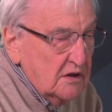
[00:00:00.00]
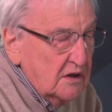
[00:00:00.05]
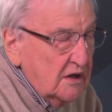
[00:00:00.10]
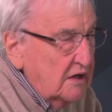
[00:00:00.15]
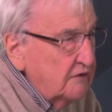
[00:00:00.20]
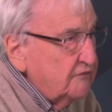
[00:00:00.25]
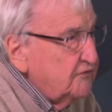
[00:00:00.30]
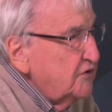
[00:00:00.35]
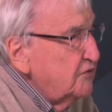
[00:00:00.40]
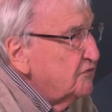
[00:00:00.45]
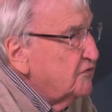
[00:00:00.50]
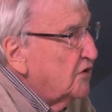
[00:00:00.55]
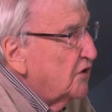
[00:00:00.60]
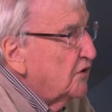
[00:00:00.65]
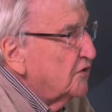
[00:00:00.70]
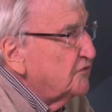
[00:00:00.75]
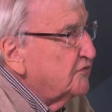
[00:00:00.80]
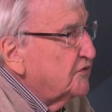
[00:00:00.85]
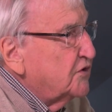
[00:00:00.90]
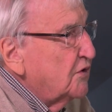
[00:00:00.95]
if you've
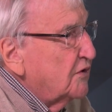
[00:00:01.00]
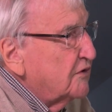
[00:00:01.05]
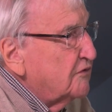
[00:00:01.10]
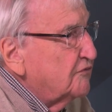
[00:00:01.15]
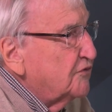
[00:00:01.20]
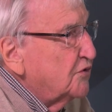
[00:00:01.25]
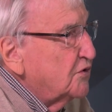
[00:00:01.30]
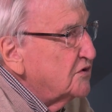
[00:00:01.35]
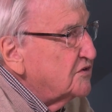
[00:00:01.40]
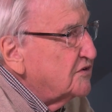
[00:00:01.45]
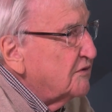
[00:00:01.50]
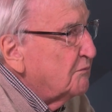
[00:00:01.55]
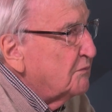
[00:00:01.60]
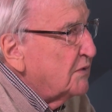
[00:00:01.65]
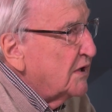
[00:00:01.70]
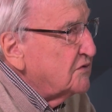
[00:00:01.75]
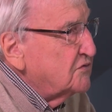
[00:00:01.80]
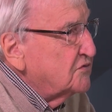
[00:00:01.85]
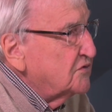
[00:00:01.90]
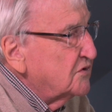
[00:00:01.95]
got 247
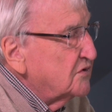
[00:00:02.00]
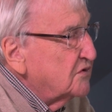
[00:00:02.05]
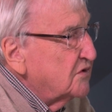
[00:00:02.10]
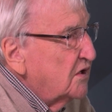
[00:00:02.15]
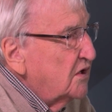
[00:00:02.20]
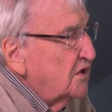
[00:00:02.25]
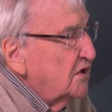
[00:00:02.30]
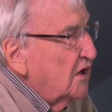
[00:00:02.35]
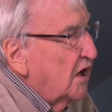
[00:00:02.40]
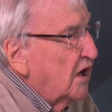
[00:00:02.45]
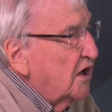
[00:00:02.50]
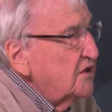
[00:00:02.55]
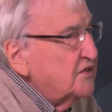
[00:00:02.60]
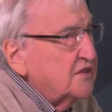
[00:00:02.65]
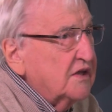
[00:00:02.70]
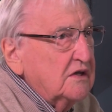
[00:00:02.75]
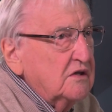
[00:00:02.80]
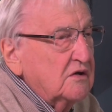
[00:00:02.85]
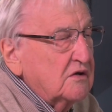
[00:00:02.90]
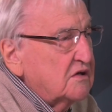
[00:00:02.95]
passengers, I
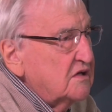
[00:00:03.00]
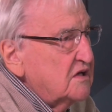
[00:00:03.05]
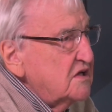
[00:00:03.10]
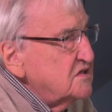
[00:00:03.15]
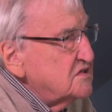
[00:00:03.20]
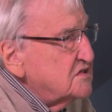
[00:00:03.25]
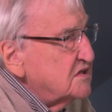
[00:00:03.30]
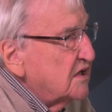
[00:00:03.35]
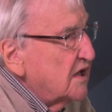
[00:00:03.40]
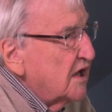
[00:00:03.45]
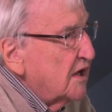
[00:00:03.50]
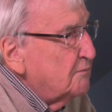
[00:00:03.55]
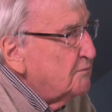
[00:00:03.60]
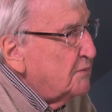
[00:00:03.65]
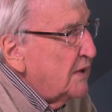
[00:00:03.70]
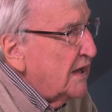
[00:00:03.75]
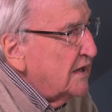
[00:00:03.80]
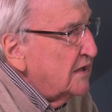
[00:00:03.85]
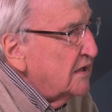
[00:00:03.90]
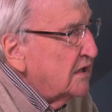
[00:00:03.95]
think you could easily get a
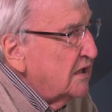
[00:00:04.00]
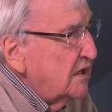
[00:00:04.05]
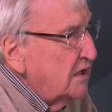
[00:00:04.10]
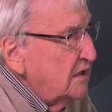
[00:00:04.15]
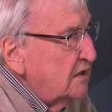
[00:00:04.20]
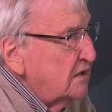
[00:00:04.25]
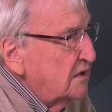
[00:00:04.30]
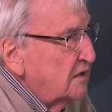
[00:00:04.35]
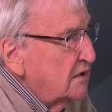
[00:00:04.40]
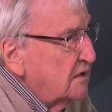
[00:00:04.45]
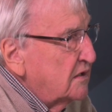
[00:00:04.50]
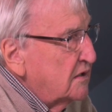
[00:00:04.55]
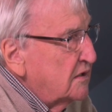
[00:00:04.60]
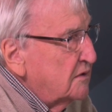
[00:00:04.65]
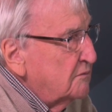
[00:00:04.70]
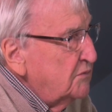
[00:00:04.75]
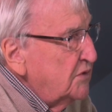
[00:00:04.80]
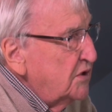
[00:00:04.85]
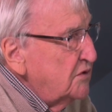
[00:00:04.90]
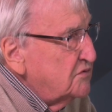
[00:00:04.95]
panicky
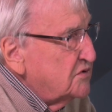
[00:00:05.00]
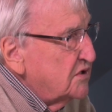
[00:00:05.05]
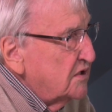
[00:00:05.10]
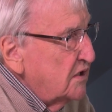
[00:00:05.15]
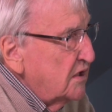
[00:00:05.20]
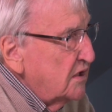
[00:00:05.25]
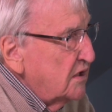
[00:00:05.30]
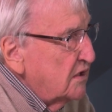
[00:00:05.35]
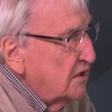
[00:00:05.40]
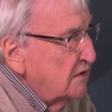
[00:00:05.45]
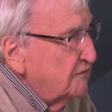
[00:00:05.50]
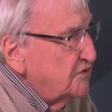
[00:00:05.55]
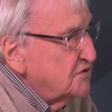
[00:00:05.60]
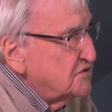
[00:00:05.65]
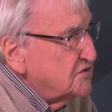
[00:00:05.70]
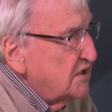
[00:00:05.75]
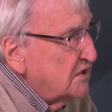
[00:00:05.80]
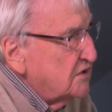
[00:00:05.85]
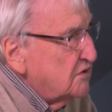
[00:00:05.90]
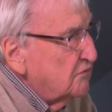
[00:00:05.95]
mutiny if you
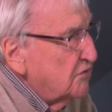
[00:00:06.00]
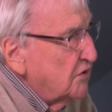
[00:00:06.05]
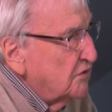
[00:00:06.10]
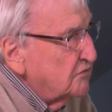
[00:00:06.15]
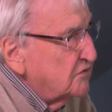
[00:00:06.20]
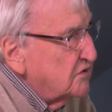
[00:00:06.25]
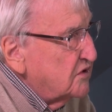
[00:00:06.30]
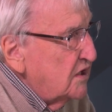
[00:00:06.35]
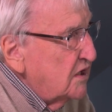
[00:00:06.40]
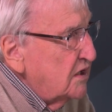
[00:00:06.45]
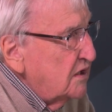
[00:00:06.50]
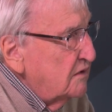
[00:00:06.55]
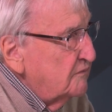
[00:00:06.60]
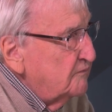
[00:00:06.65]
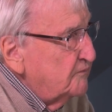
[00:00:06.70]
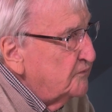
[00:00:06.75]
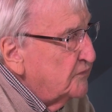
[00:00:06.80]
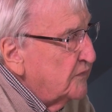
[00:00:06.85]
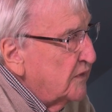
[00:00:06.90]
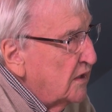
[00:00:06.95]
said the wrong thing.
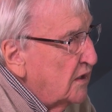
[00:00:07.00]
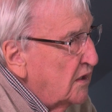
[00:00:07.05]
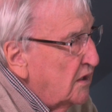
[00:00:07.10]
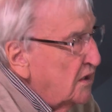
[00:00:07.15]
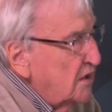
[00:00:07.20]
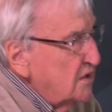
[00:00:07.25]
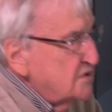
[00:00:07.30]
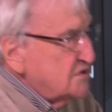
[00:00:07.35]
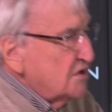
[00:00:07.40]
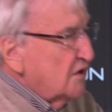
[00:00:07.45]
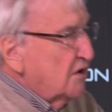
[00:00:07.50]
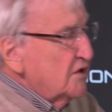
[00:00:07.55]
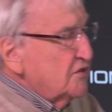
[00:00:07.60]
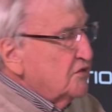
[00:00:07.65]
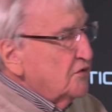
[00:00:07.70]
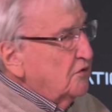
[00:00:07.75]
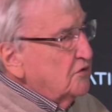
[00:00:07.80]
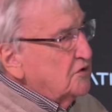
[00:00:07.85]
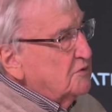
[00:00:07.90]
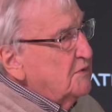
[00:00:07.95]
So I
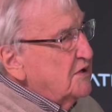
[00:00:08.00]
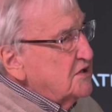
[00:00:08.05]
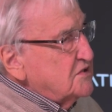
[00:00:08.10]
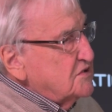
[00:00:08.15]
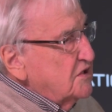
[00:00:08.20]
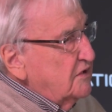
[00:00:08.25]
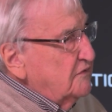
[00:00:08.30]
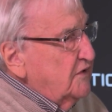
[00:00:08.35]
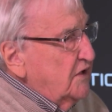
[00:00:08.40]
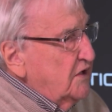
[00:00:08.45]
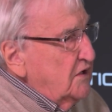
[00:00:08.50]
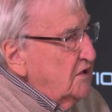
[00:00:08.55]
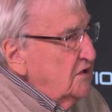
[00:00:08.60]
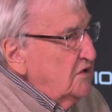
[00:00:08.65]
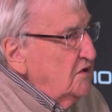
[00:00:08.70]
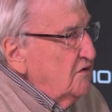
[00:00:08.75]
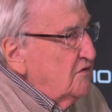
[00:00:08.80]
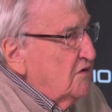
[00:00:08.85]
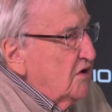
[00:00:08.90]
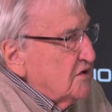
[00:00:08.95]
thought to myself,
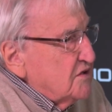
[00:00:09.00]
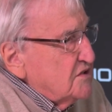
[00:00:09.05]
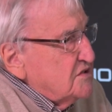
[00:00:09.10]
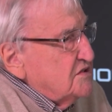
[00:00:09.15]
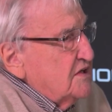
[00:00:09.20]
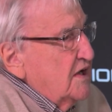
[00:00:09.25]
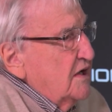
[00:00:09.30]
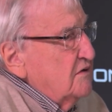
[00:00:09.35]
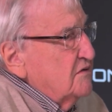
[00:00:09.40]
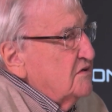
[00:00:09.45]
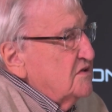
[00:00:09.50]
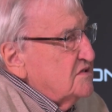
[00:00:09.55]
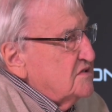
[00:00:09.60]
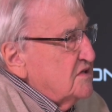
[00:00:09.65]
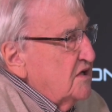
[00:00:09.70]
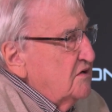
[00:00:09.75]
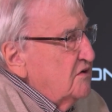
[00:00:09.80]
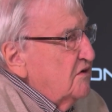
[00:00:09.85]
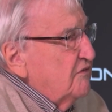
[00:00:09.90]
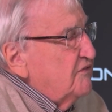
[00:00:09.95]
you've got to sound as
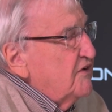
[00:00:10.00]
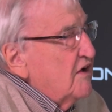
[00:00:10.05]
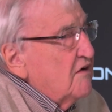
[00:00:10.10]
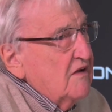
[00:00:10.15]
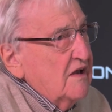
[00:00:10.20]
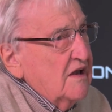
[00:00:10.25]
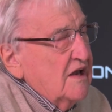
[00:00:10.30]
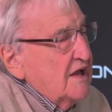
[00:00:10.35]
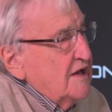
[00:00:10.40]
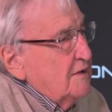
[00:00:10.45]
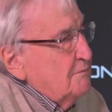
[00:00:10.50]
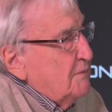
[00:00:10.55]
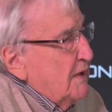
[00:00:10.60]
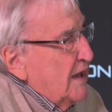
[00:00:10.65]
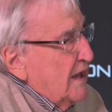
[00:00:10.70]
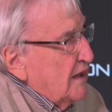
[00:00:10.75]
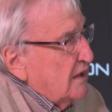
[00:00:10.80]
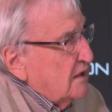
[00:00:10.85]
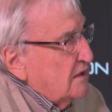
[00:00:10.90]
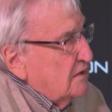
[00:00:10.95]
though you're very laid
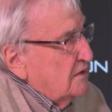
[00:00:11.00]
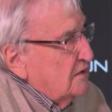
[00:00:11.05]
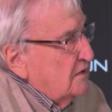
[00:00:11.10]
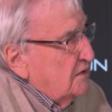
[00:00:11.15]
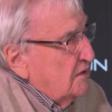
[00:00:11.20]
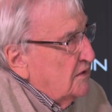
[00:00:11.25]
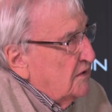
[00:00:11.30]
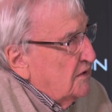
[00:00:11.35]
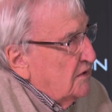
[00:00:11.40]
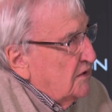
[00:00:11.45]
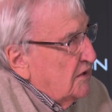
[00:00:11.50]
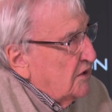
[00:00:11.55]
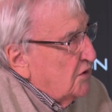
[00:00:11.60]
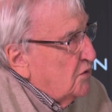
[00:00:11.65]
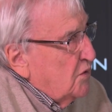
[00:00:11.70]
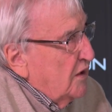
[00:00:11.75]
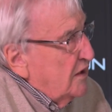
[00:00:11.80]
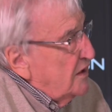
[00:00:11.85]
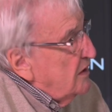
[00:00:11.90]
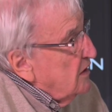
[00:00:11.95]
back and quite